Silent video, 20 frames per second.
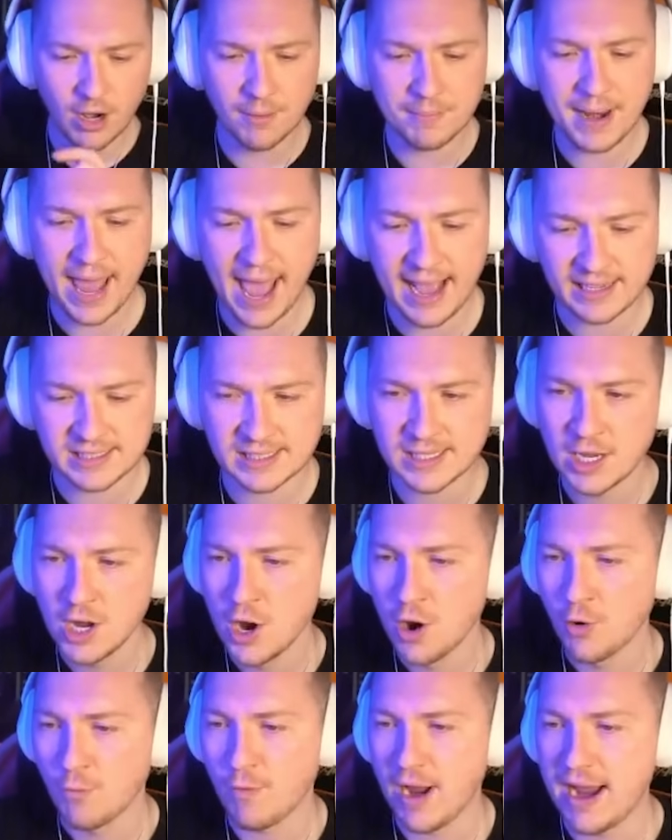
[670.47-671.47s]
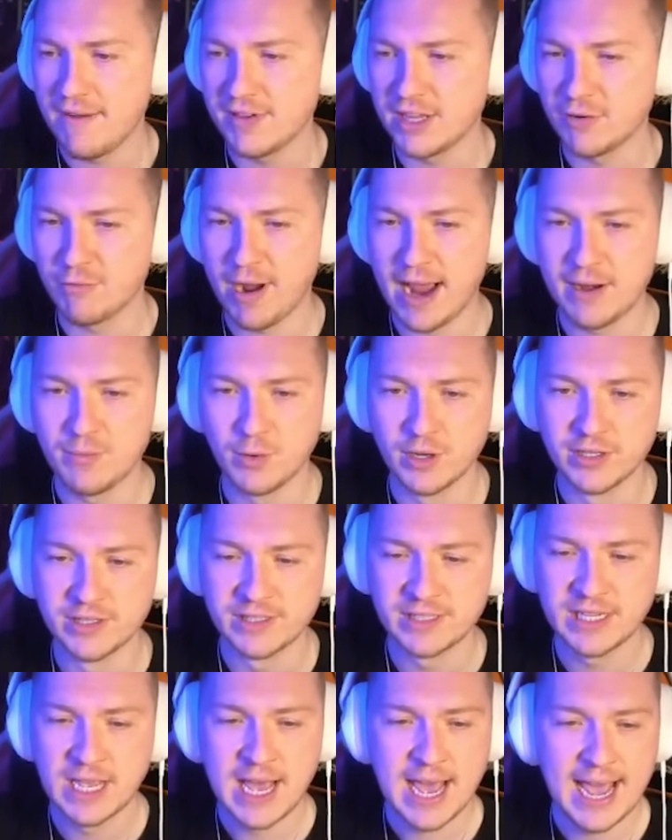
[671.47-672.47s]
Up next, Raven the
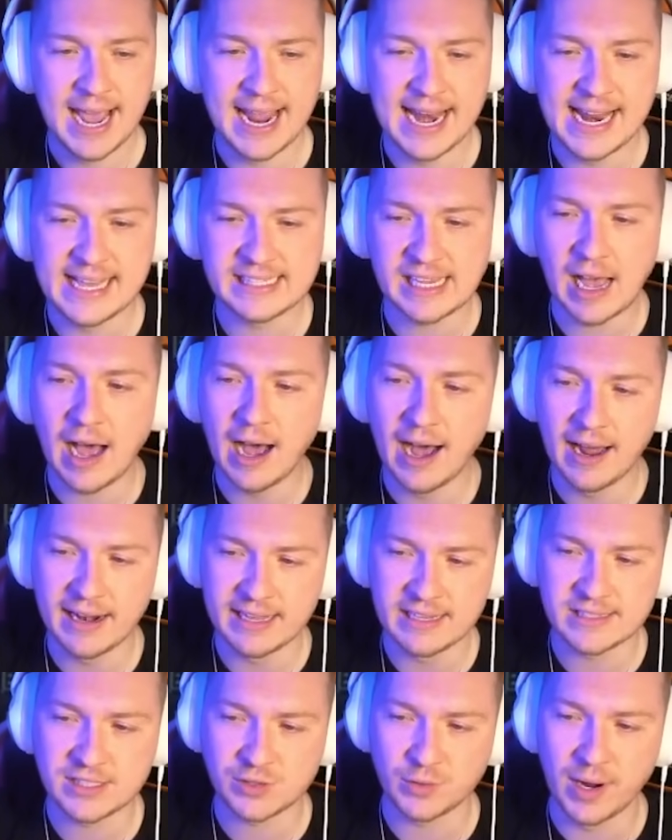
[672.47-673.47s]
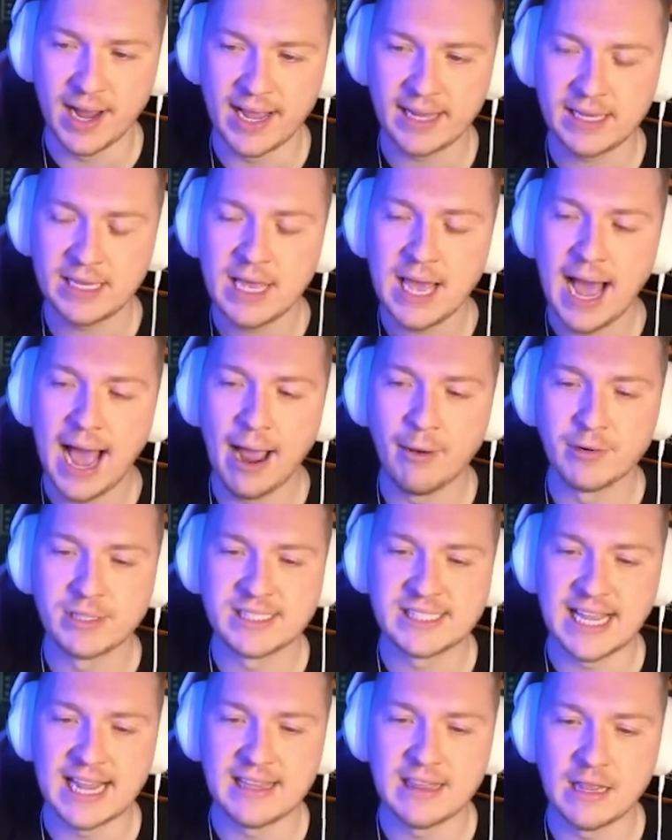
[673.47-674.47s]
Redwoods. It is a hard Easter egg. I
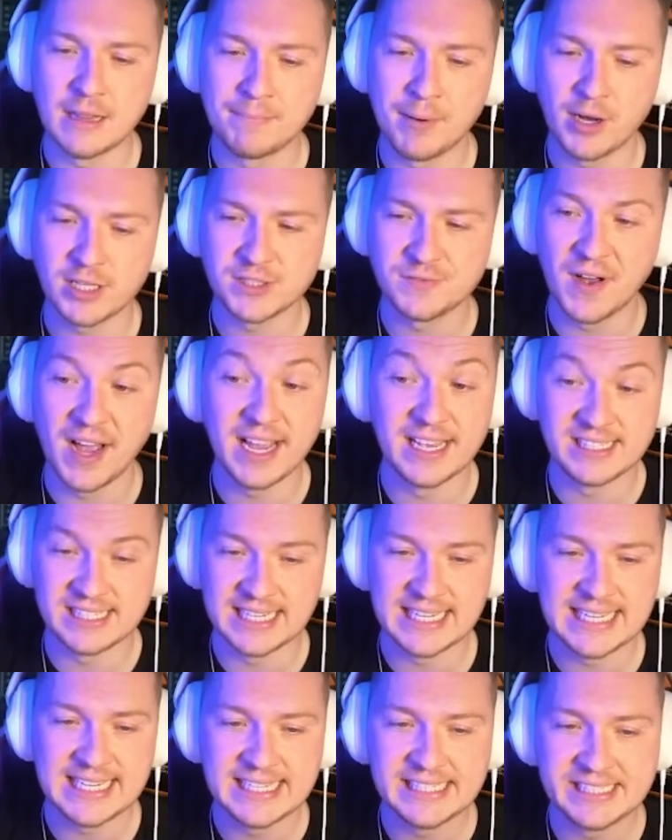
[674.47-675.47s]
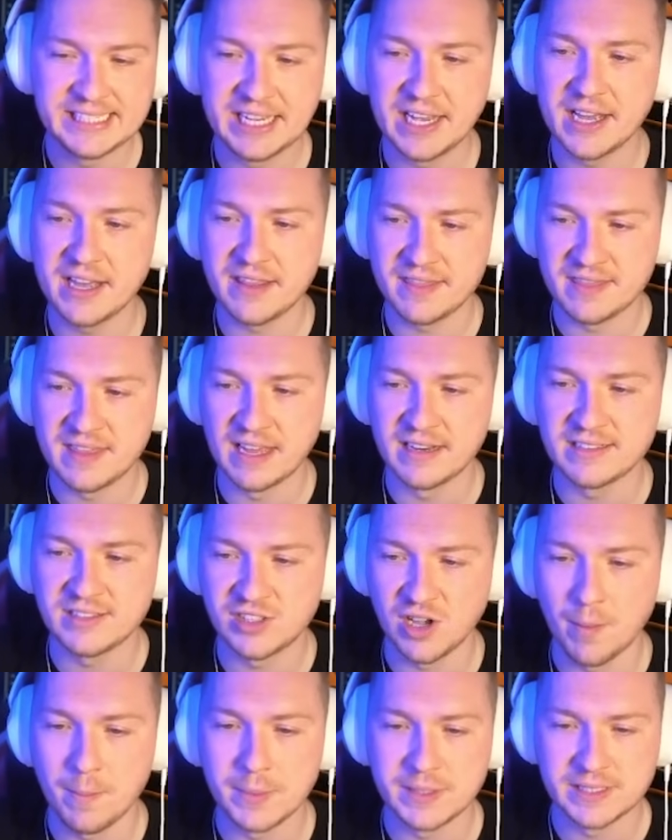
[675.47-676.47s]
would say that the boss fight is easier
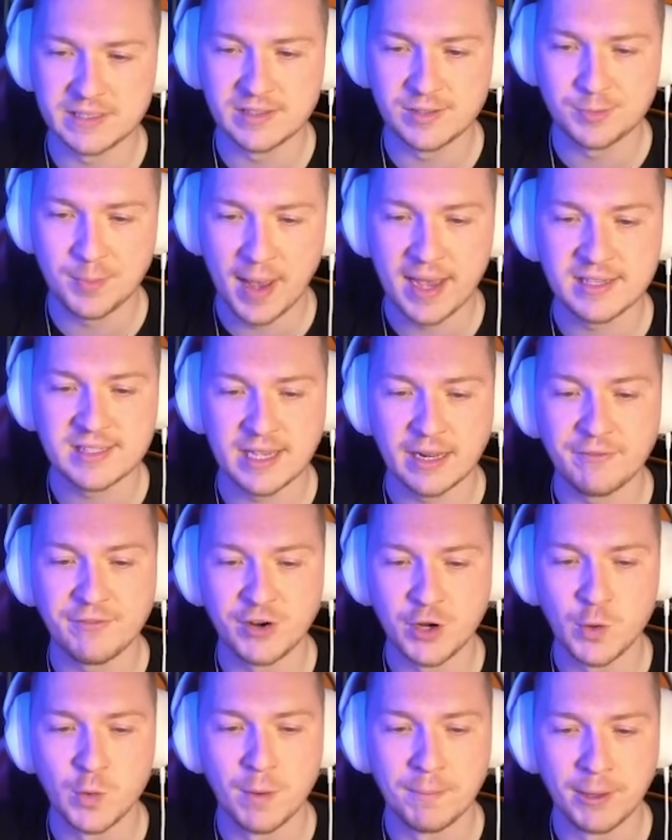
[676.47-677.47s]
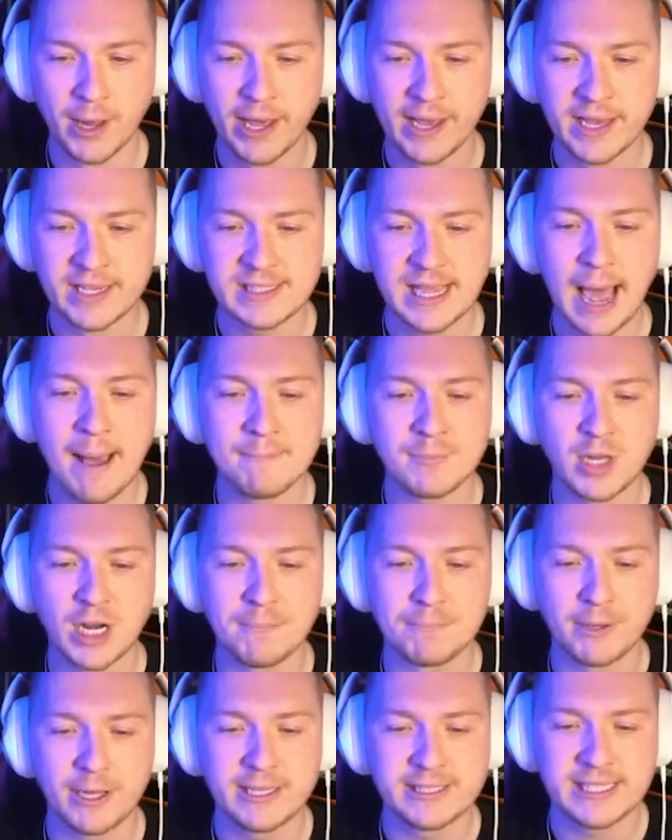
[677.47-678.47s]
than Zombies in Spaceland for newer players. I'm
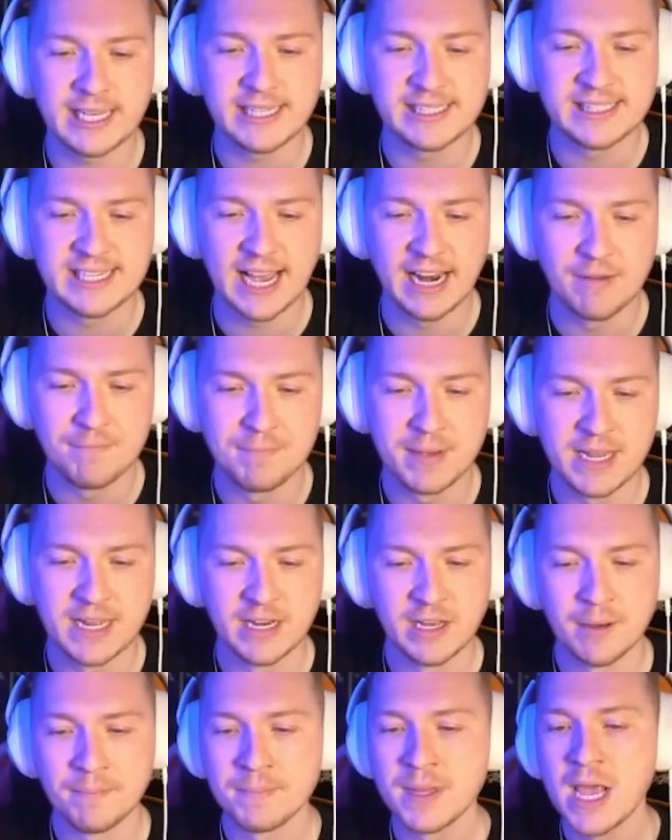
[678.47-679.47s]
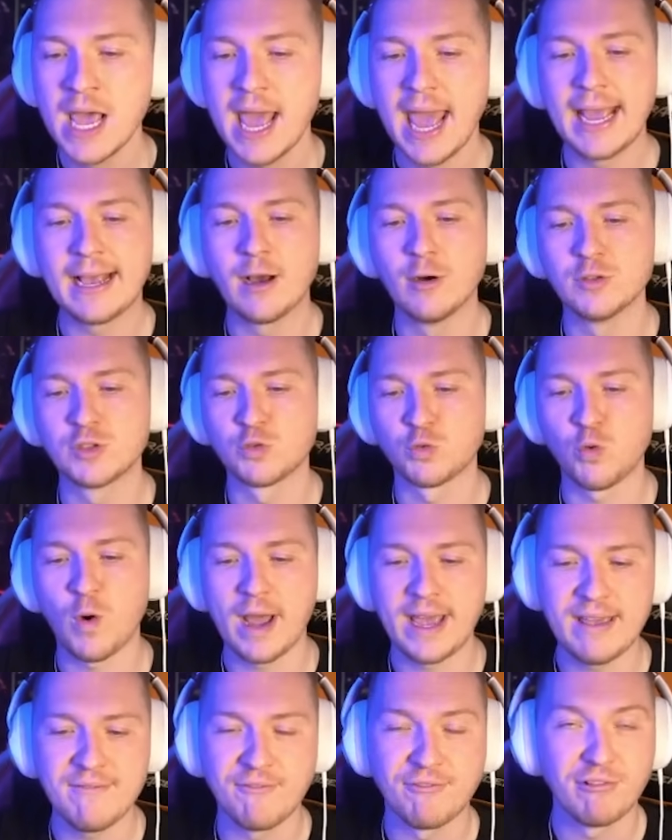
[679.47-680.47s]
going to place it inside of medium. It goes
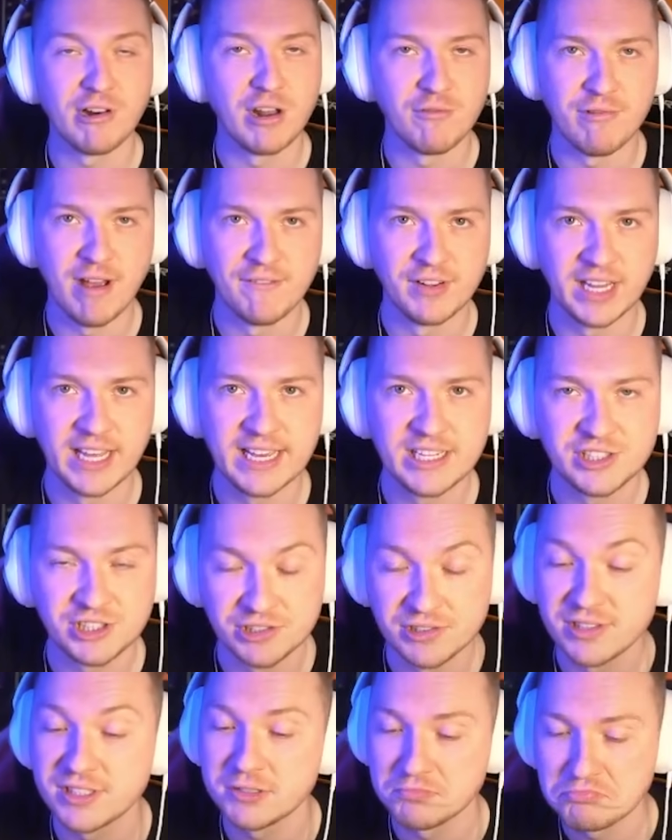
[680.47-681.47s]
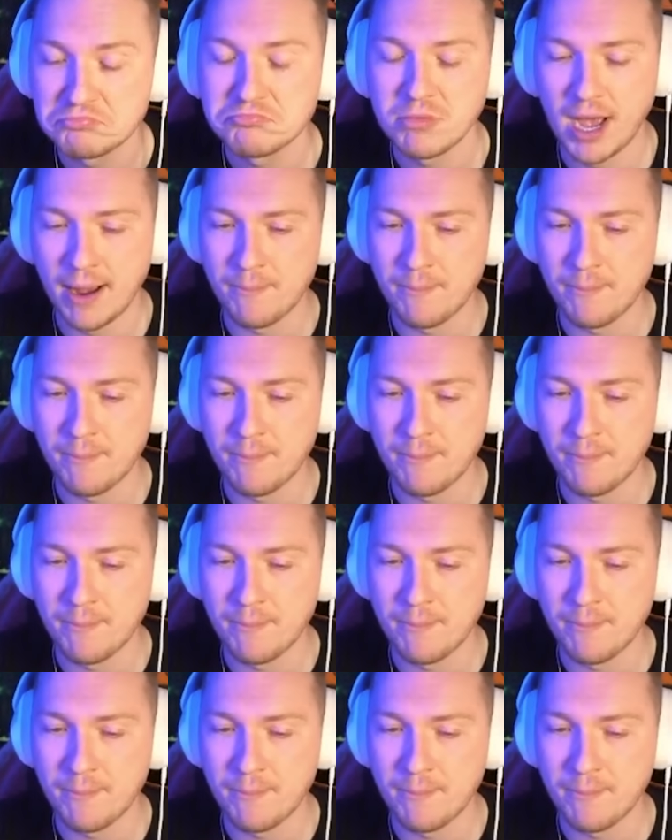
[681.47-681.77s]
right in front of Revelations.